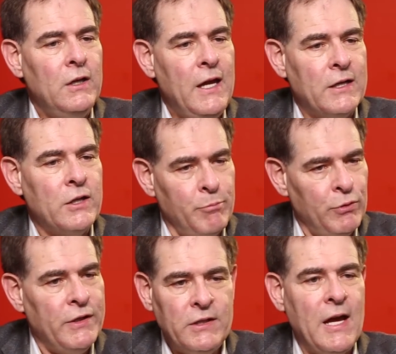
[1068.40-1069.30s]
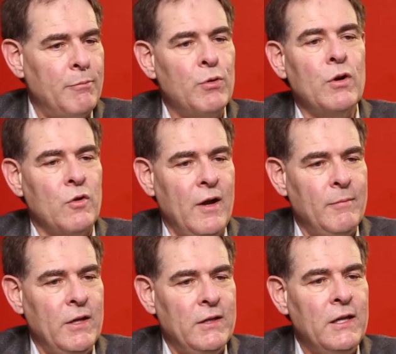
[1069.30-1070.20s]
and complete that
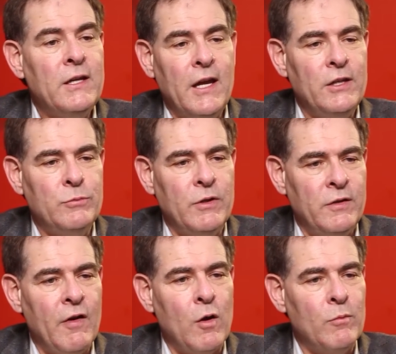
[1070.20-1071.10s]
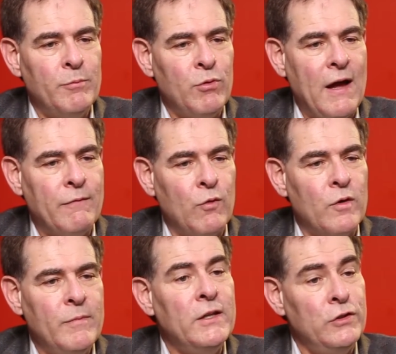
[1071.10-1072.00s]
program in Engagement Development
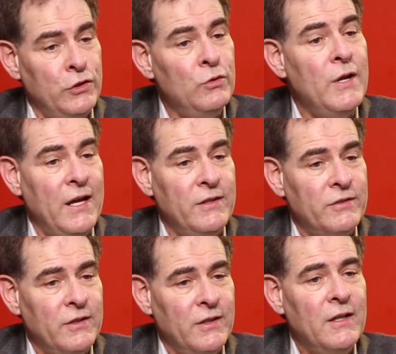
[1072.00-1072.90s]
Platform in 2 days.